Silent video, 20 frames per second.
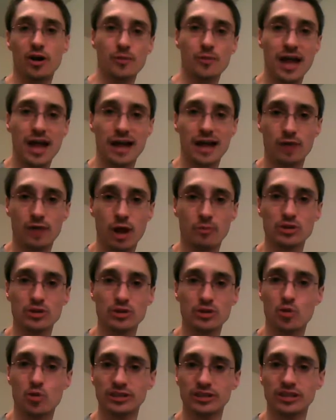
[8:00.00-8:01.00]
her background
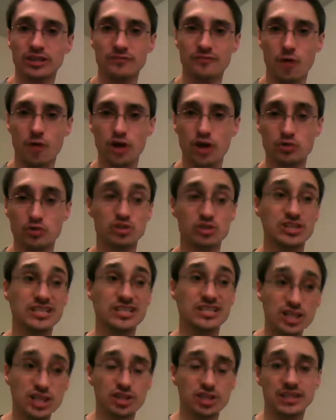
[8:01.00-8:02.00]
with Quinlan Vos, which is
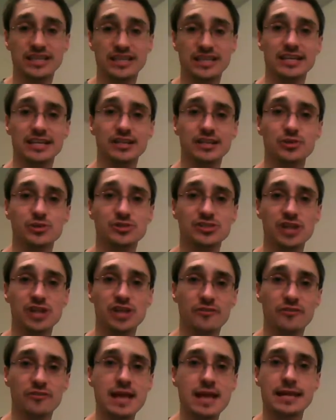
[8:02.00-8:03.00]
initially EU
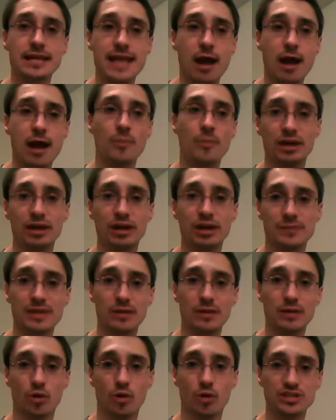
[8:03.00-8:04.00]
stuff, now apparently
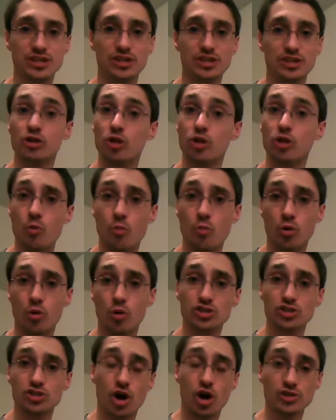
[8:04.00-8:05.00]
being worked into the Clone
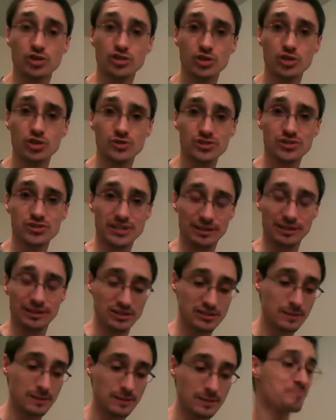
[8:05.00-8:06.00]
Wars cartoon
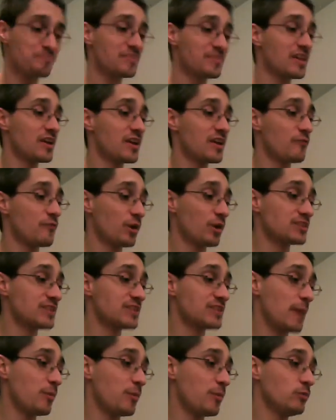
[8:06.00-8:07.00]
series. For
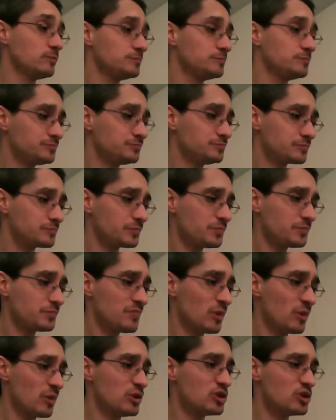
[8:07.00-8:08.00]
example,
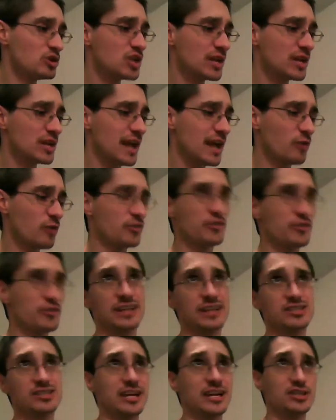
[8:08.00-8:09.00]
when you check out
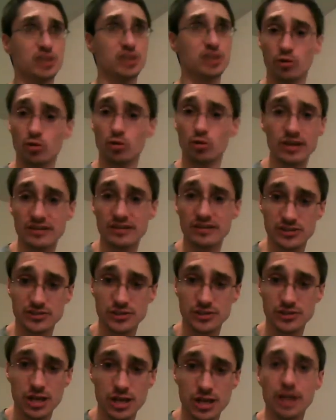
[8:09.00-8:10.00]
things like General
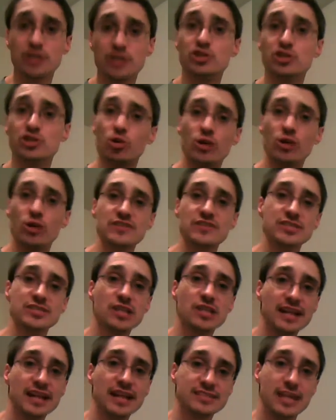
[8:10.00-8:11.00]
Grievous. General Grievous's
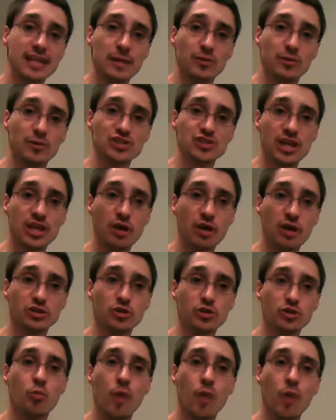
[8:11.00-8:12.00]
lightsabers tell
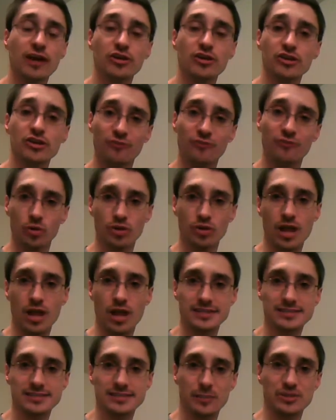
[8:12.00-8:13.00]
you where the 4
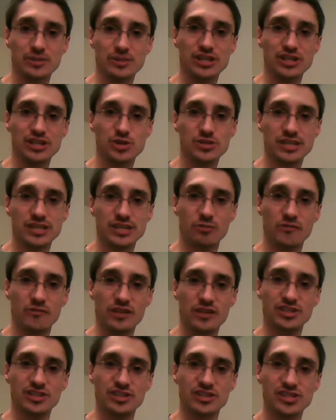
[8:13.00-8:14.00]
lightsabers he's using in
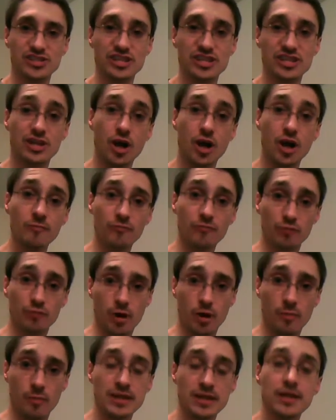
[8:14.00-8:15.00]
Revenge of the Sith come
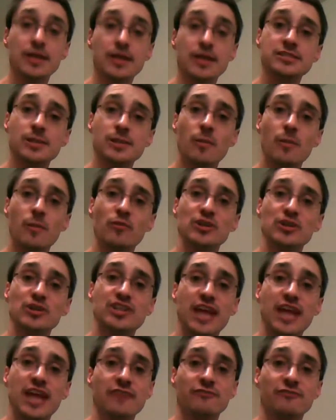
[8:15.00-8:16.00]
from, some of which
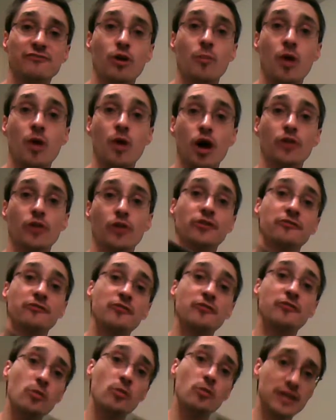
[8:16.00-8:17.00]
came from other
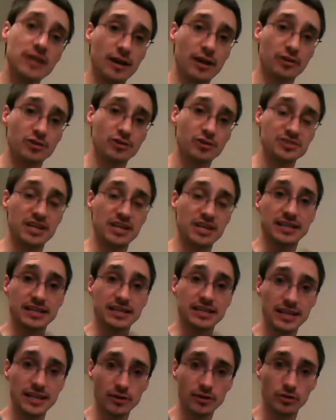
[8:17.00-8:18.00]
film characters that he
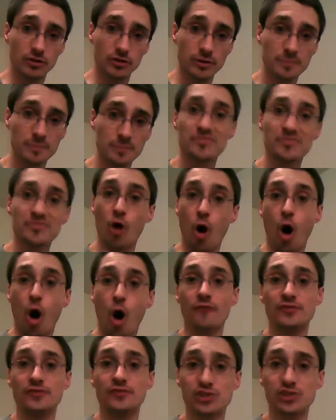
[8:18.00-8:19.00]
killed
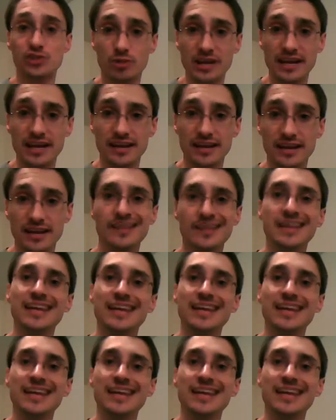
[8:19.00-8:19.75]
off-screen